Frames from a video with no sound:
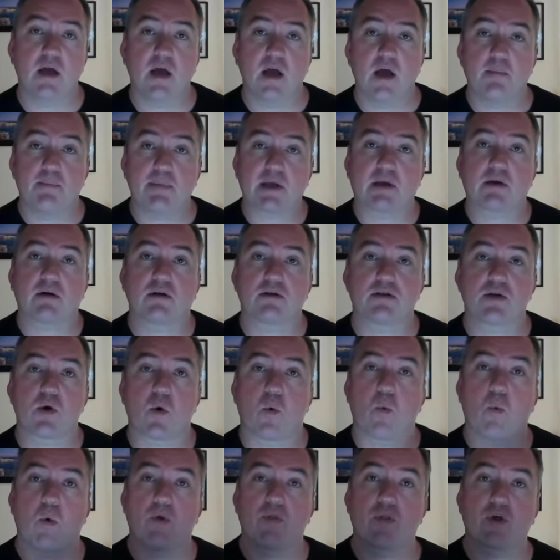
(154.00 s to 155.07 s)
because
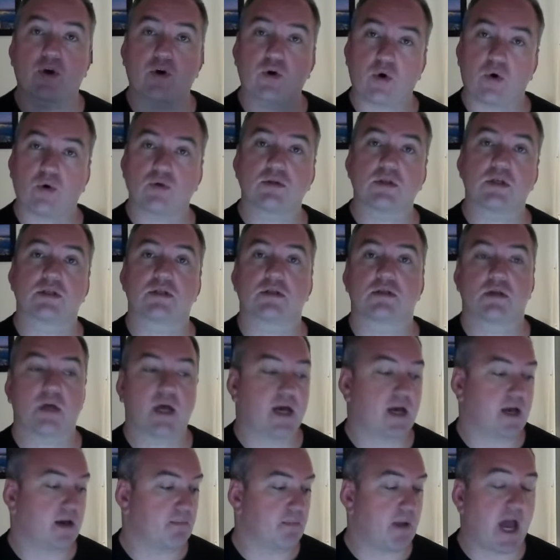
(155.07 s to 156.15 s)
the cordless
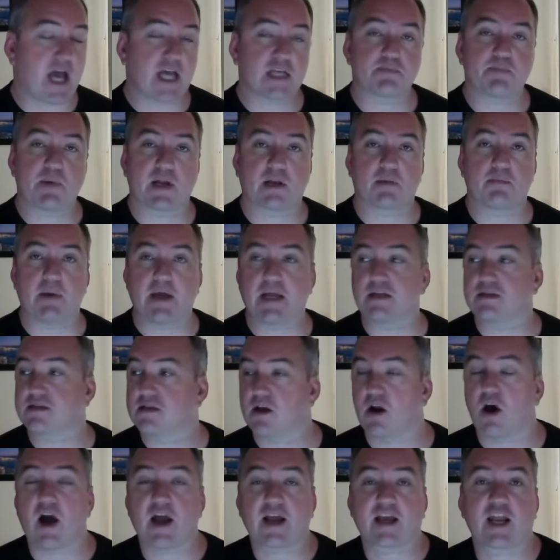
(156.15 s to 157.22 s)
aspect means
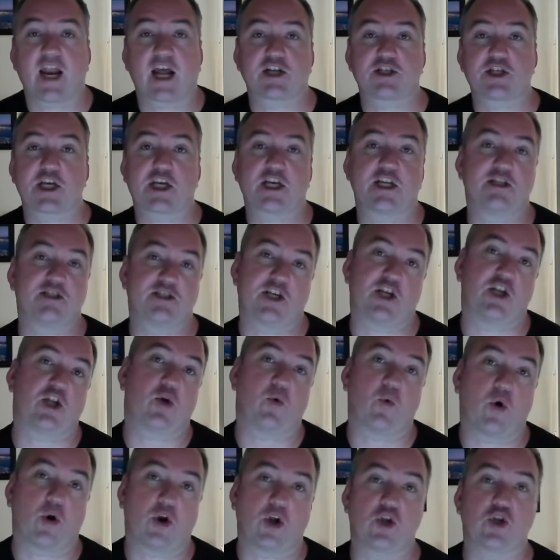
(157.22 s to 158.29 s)
that I can actually
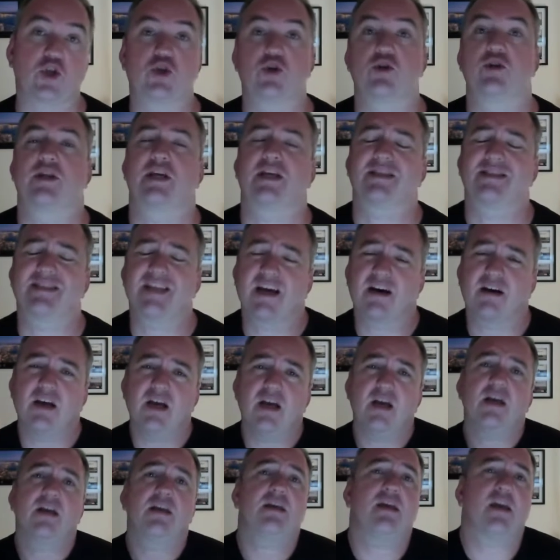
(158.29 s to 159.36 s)
continue on and do things. Now,
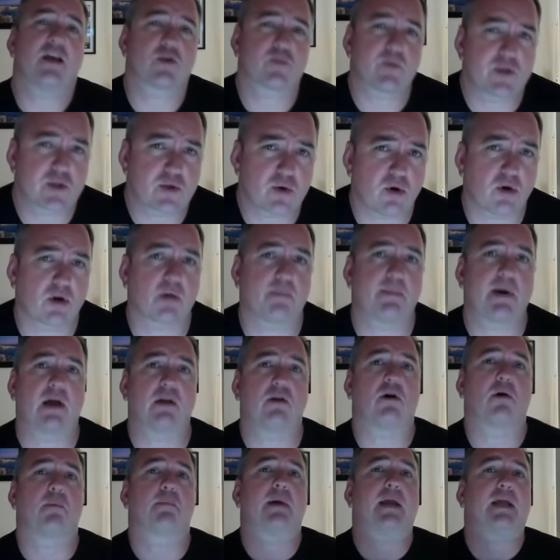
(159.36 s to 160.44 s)
yes, we talk about
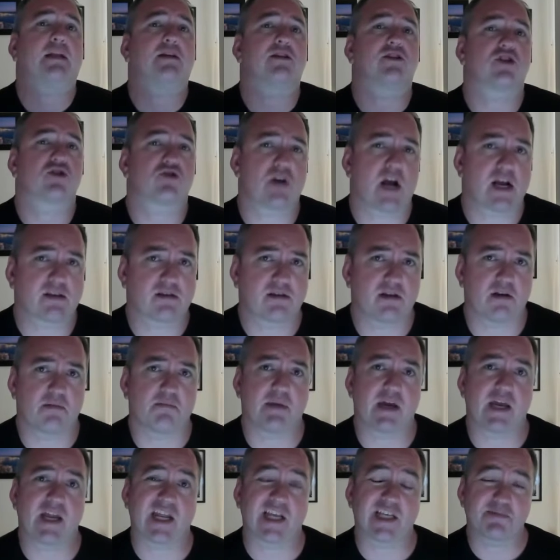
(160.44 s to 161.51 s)
not being distracted in
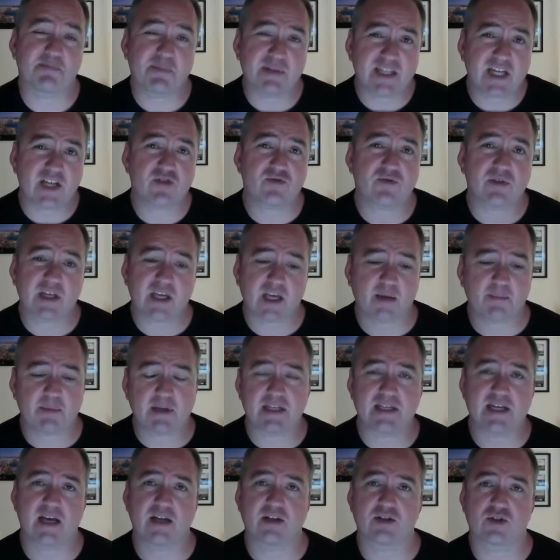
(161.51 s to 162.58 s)
meetings, but that's really coming
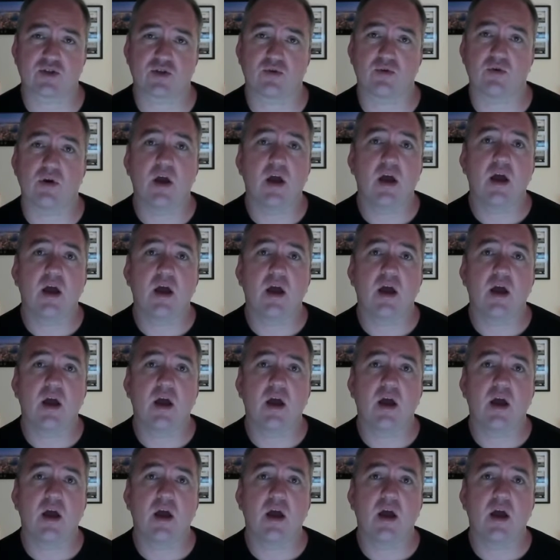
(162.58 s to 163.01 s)
down to